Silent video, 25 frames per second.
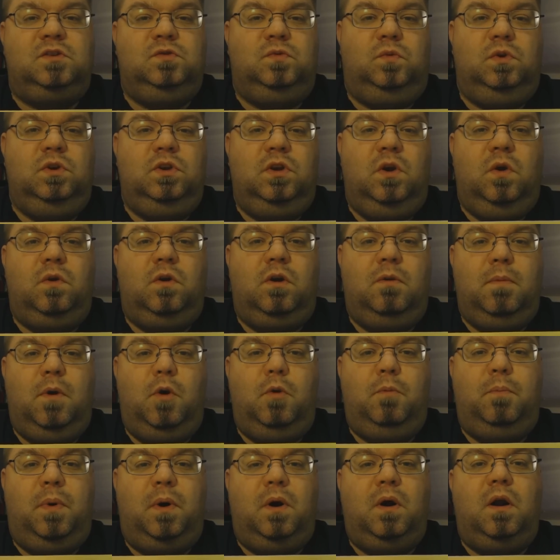actual
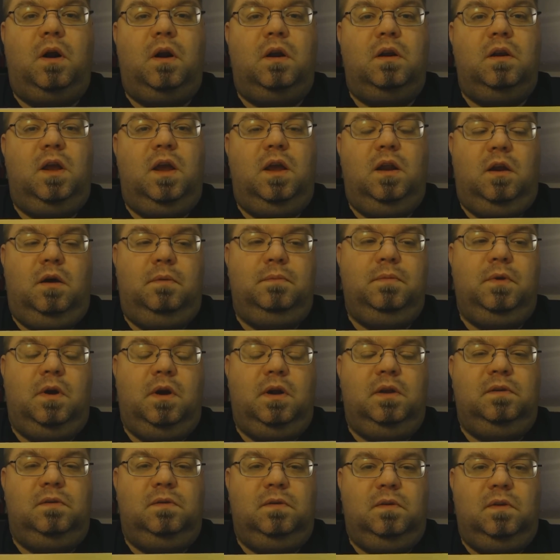Yokomo part and
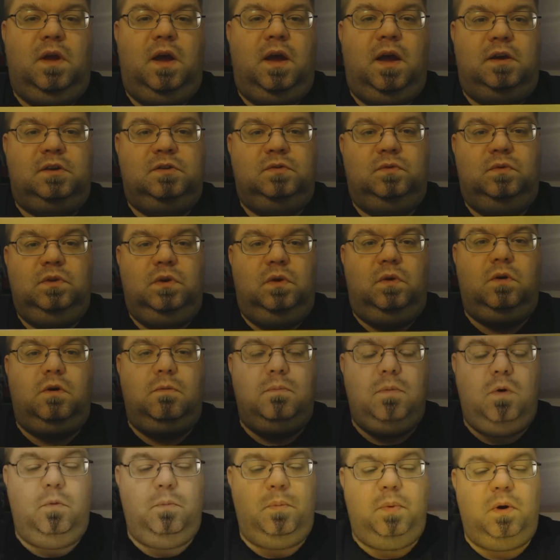upgrade to the actual
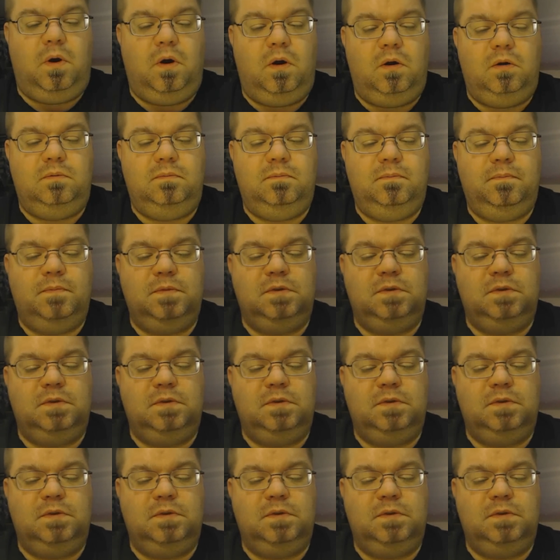Yokomo part.